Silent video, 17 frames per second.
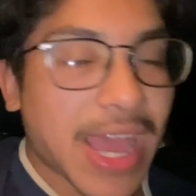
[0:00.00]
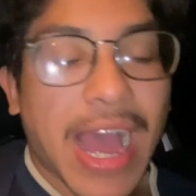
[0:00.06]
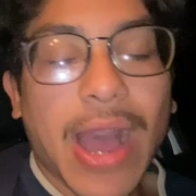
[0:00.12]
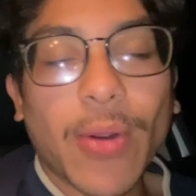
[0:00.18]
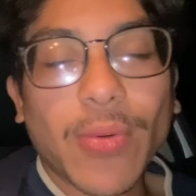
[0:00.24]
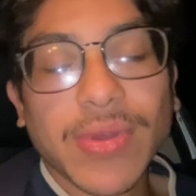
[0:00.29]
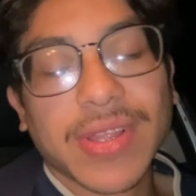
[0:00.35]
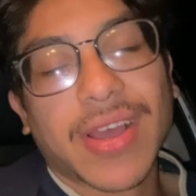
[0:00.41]

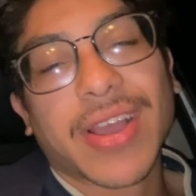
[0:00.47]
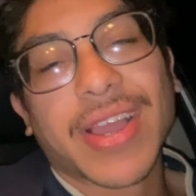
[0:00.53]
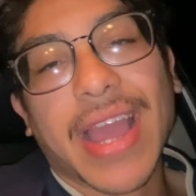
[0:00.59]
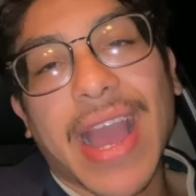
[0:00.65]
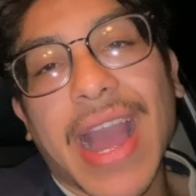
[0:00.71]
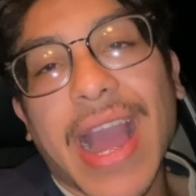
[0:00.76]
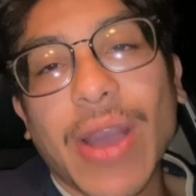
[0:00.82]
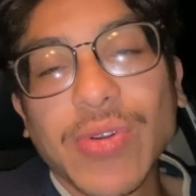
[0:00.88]

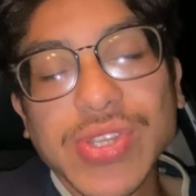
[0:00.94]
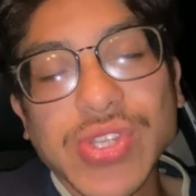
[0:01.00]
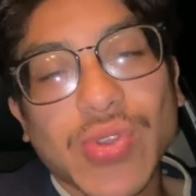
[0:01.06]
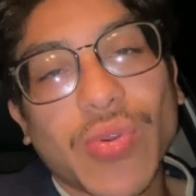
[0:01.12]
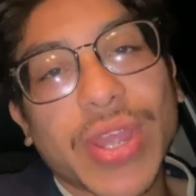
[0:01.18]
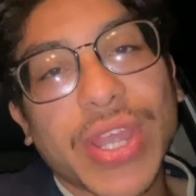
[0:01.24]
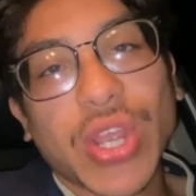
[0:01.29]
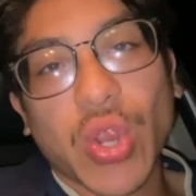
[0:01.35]
I, was
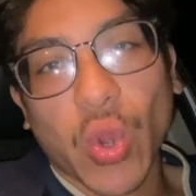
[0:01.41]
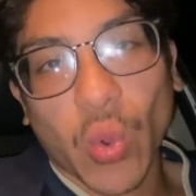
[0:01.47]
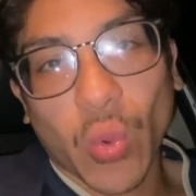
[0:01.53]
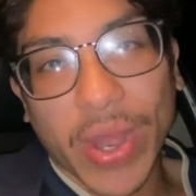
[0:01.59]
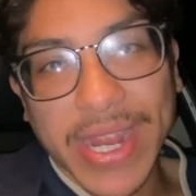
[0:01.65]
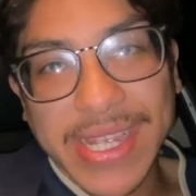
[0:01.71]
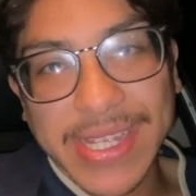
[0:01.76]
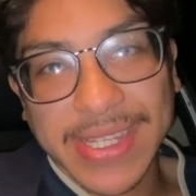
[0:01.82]
going
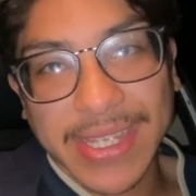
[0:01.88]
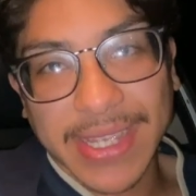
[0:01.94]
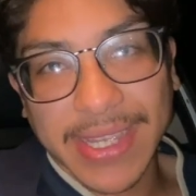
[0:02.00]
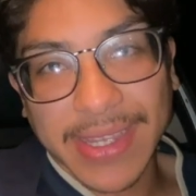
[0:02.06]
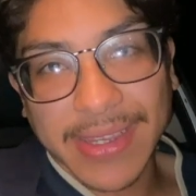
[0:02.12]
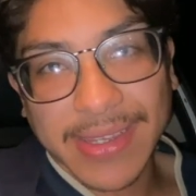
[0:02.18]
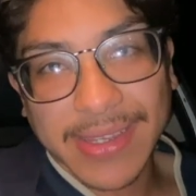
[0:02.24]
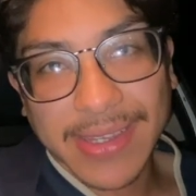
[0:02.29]

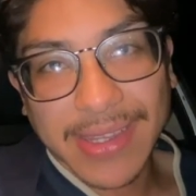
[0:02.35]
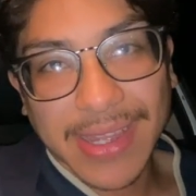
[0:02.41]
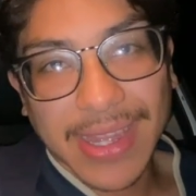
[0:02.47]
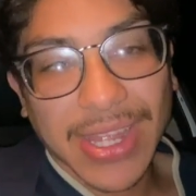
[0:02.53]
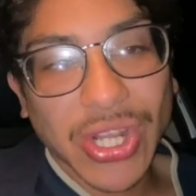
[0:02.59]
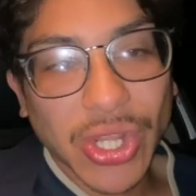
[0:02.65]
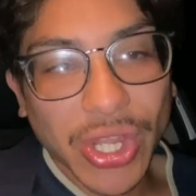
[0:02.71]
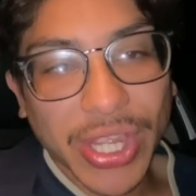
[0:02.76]
crazy
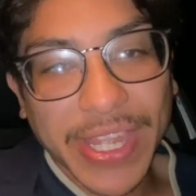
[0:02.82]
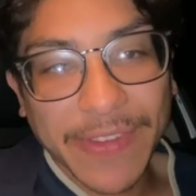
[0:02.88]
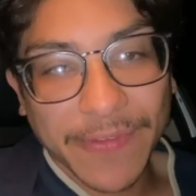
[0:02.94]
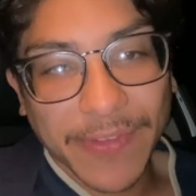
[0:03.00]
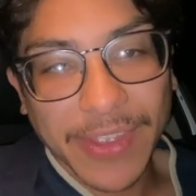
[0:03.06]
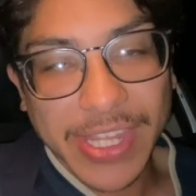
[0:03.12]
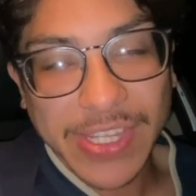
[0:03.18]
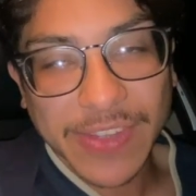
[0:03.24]
looking
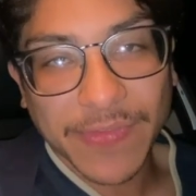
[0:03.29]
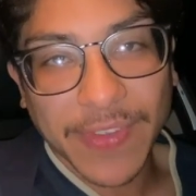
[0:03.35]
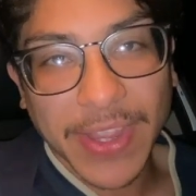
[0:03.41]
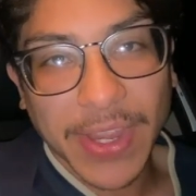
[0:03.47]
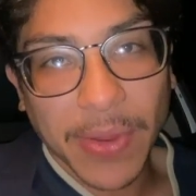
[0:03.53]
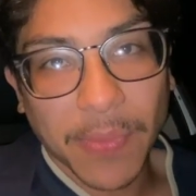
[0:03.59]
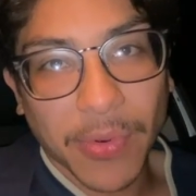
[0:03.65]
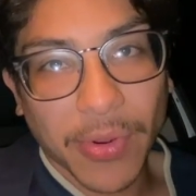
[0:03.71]
for this
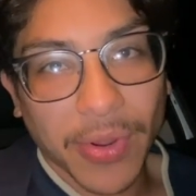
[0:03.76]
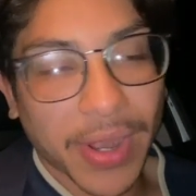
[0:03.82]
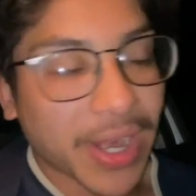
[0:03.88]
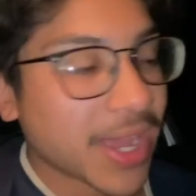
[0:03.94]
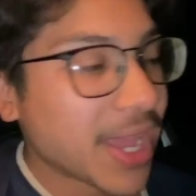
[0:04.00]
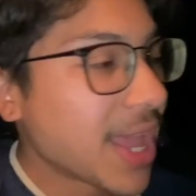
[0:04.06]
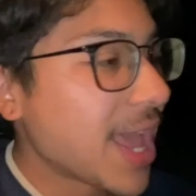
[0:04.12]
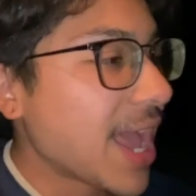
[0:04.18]

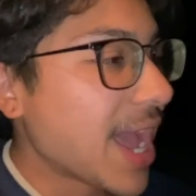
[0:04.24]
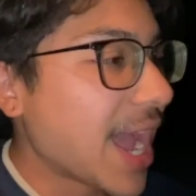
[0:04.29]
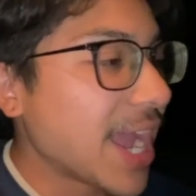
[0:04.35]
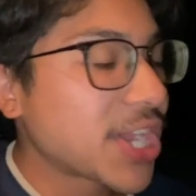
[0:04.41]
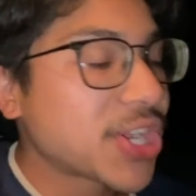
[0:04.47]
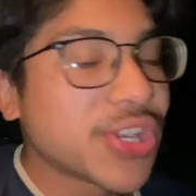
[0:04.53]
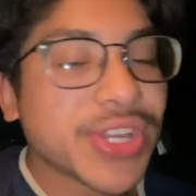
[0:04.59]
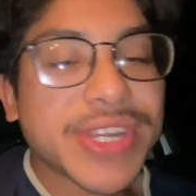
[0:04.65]
fingerboard.
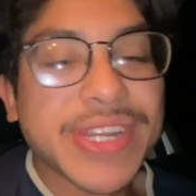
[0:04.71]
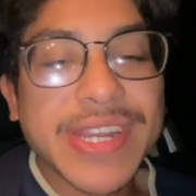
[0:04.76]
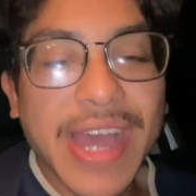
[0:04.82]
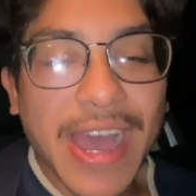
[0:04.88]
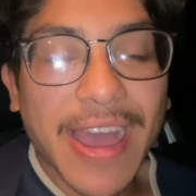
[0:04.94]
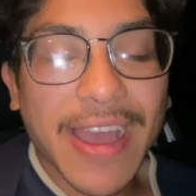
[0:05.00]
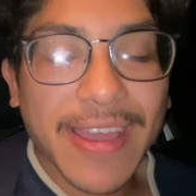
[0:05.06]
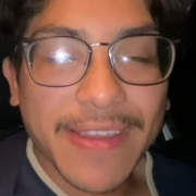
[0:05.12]
I could
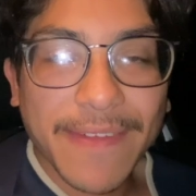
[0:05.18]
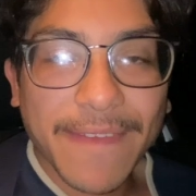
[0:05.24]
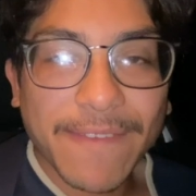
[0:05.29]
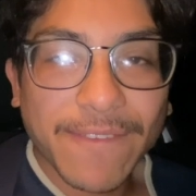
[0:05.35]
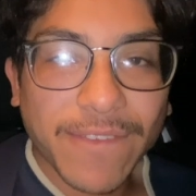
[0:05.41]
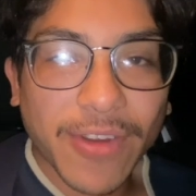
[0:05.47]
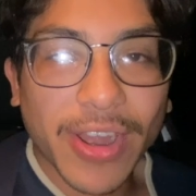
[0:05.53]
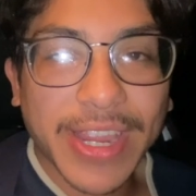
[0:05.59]
not
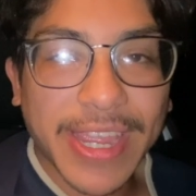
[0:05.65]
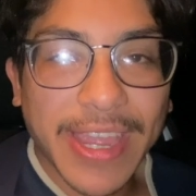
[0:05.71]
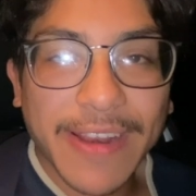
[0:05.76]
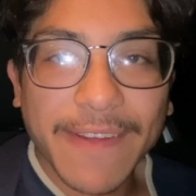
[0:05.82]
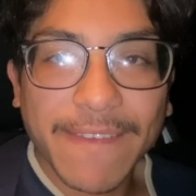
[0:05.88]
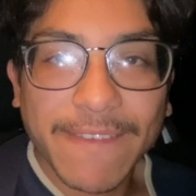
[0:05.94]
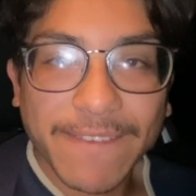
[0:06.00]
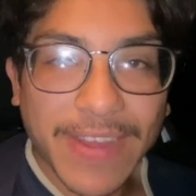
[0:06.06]

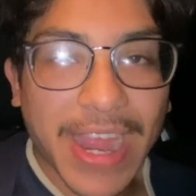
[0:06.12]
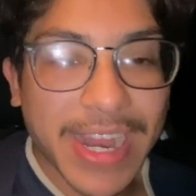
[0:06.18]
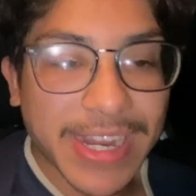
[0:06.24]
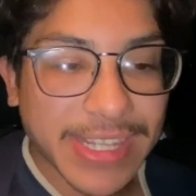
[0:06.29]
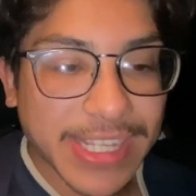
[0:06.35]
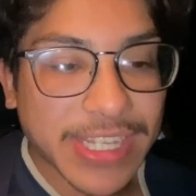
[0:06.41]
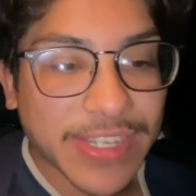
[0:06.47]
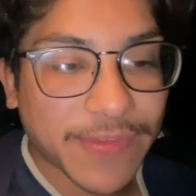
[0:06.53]
freaking
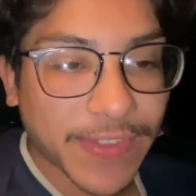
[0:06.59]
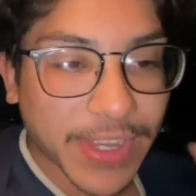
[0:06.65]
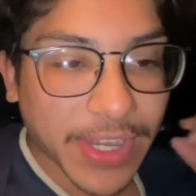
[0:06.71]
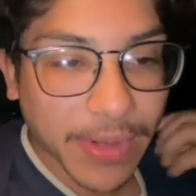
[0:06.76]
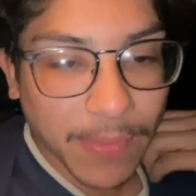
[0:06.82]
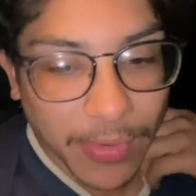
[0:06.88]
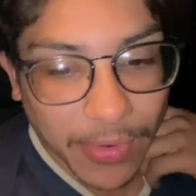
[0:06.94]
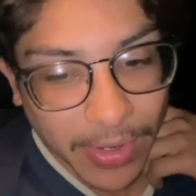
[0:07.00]
find this
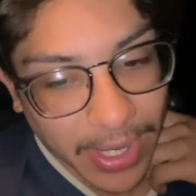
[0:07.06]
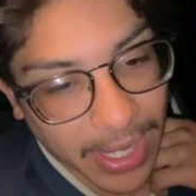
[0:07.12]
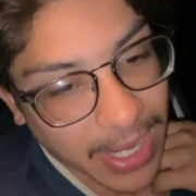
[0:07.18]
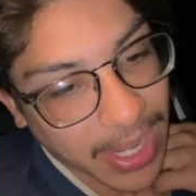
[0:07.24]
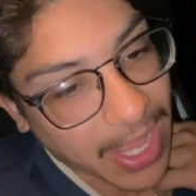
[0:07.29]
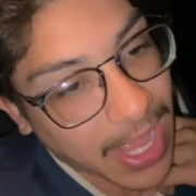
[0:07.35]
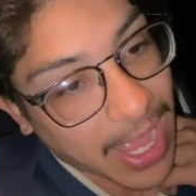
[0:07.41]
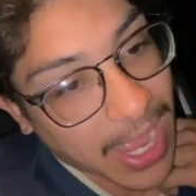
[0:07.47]
fingerboard.
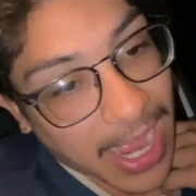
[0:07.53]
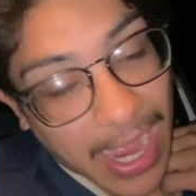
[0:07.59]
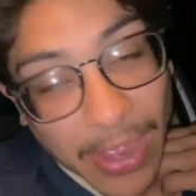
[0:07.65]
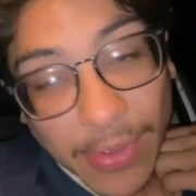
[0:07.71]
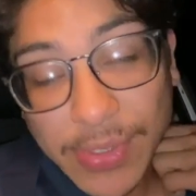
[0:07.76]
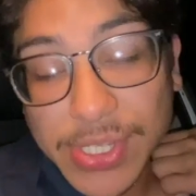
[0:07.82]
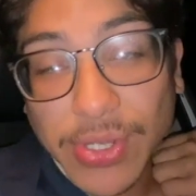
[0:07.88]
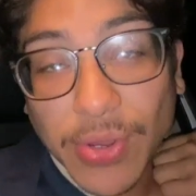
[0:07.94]

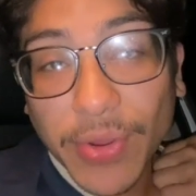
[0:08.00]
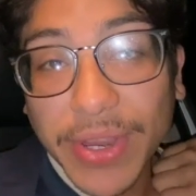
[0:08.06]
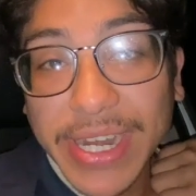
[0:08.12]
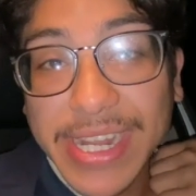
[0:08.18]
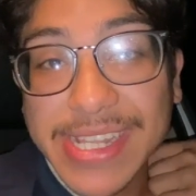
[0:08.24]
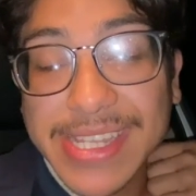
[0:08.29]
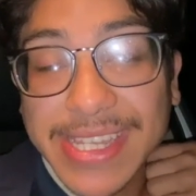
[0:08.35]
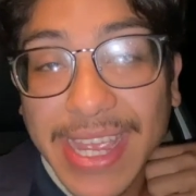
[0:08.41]
I was
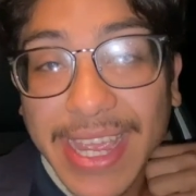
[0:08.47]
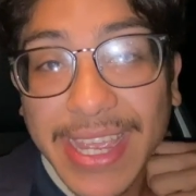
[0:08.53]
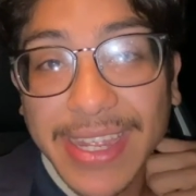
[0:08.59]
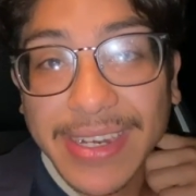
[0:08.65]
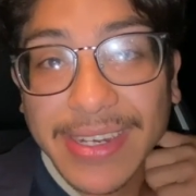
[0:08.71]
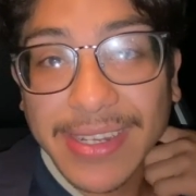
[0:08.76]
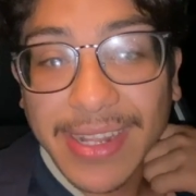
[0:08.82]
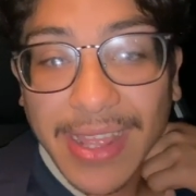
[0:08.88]
going
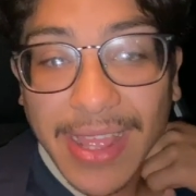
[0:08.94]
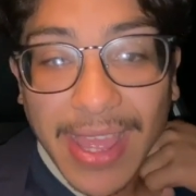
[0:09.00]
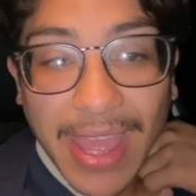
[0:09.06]
insane.